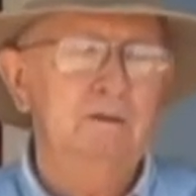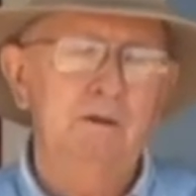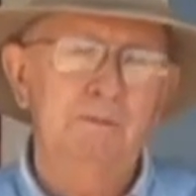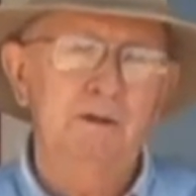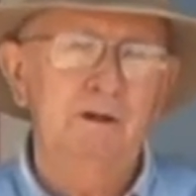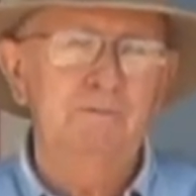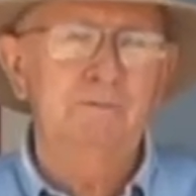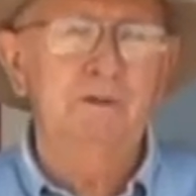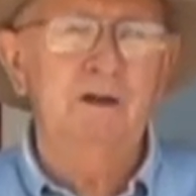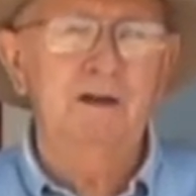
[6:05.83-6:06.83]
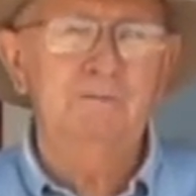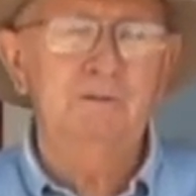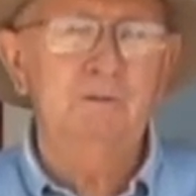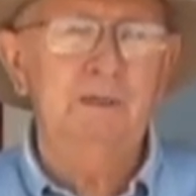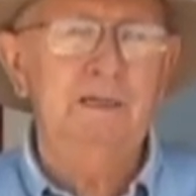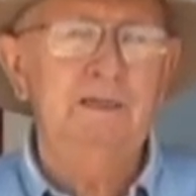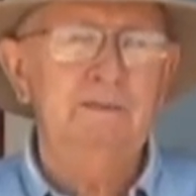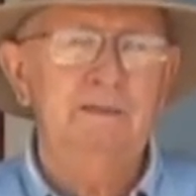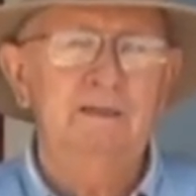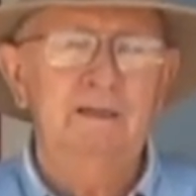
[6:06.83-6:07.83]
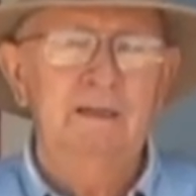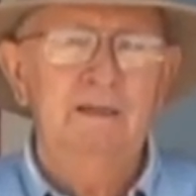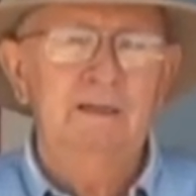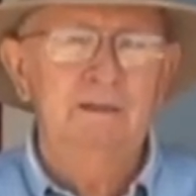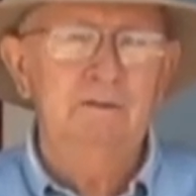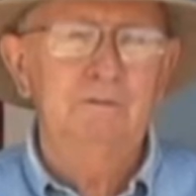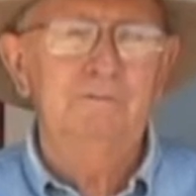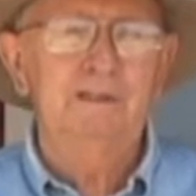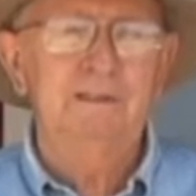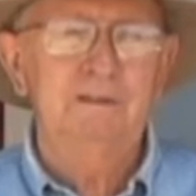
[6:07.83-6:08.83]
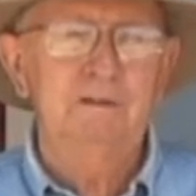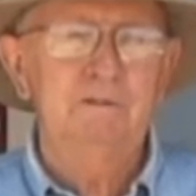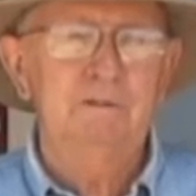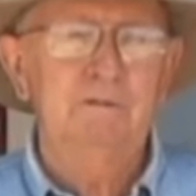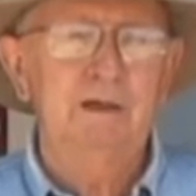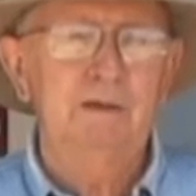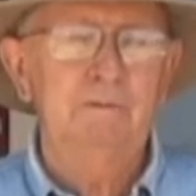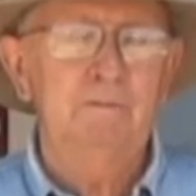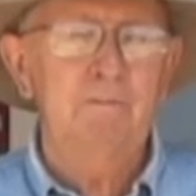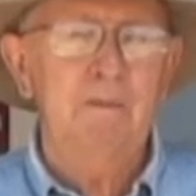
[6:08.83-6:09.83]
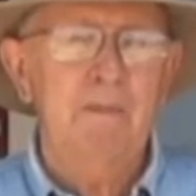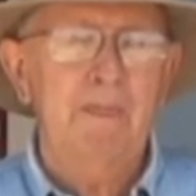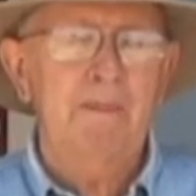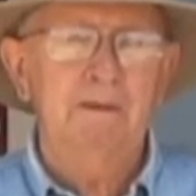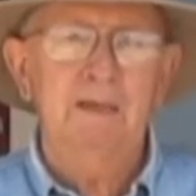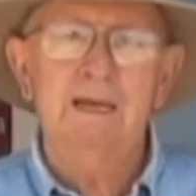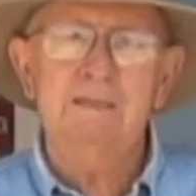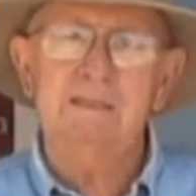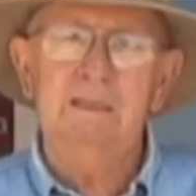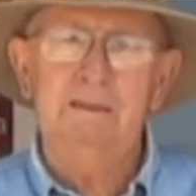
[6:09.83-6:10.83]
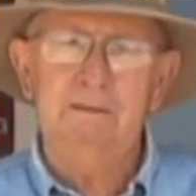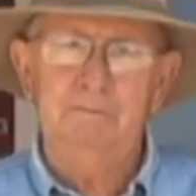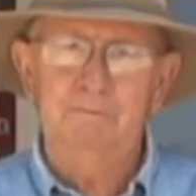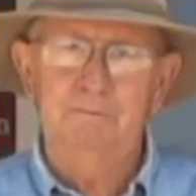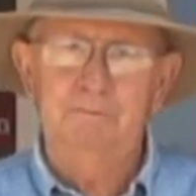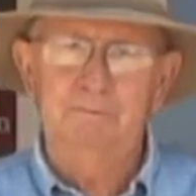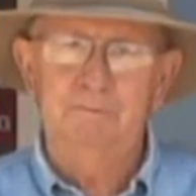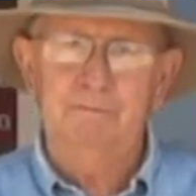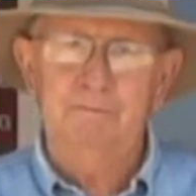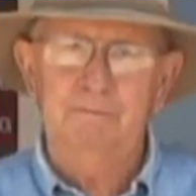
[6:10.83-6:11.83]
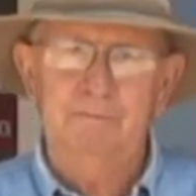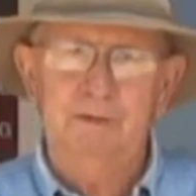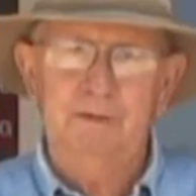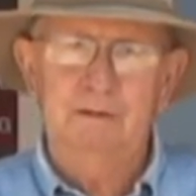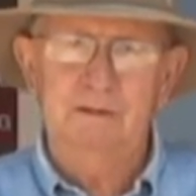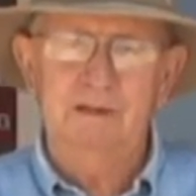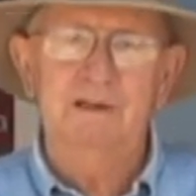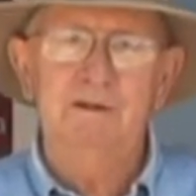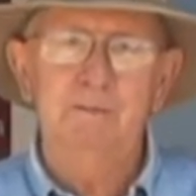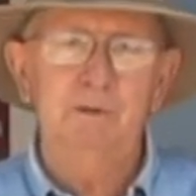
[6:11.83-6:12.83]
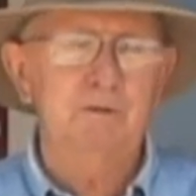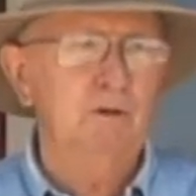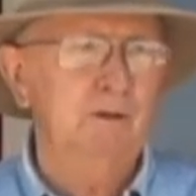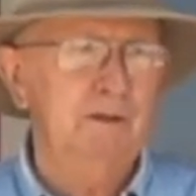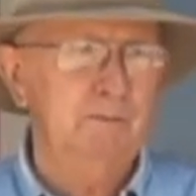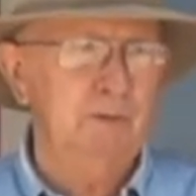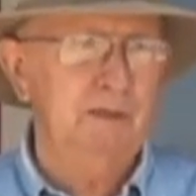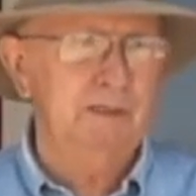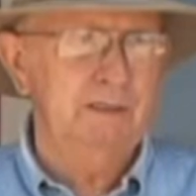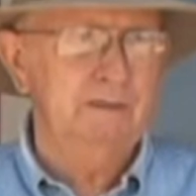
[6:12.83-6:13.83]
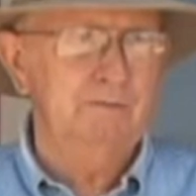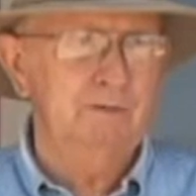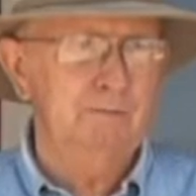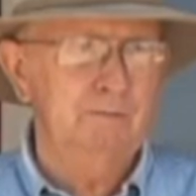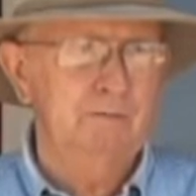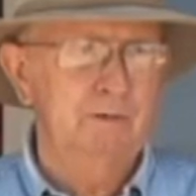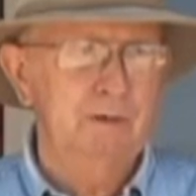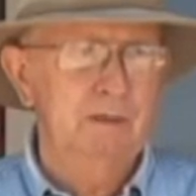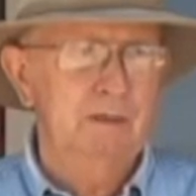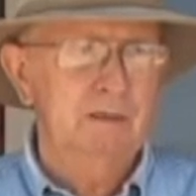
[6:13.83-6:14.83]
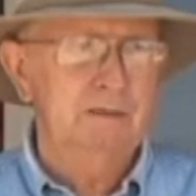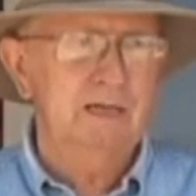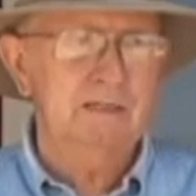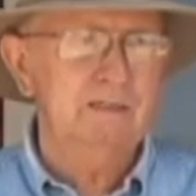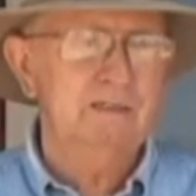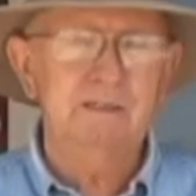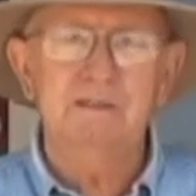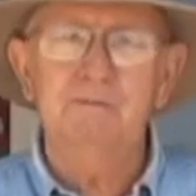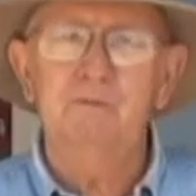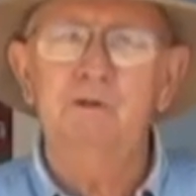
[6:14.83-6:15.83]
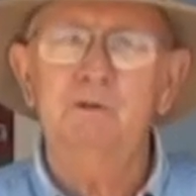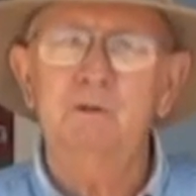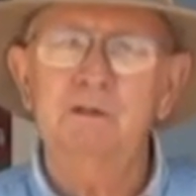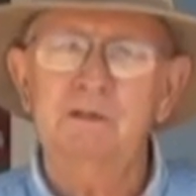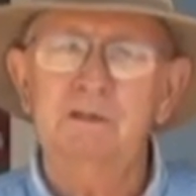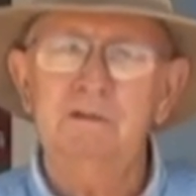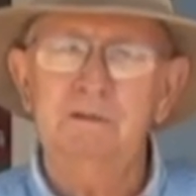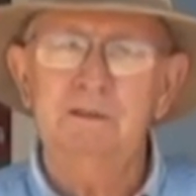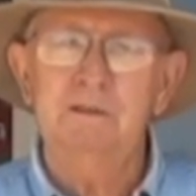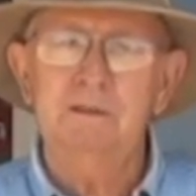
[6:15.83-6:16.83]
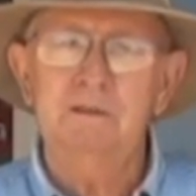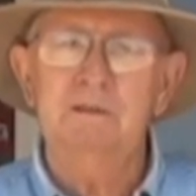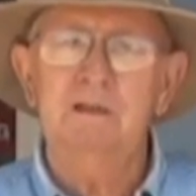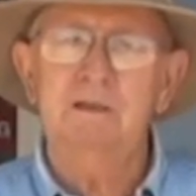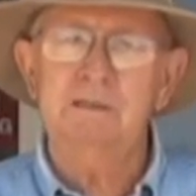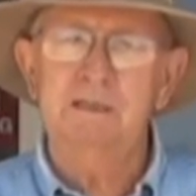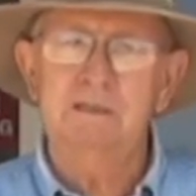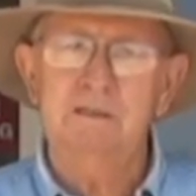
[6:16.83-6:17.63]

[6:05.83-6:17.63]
You go up the hill from Goffs away, and you'll find an underground gas line that's carrying petroleum products from Texas and the Four Corners country to the Los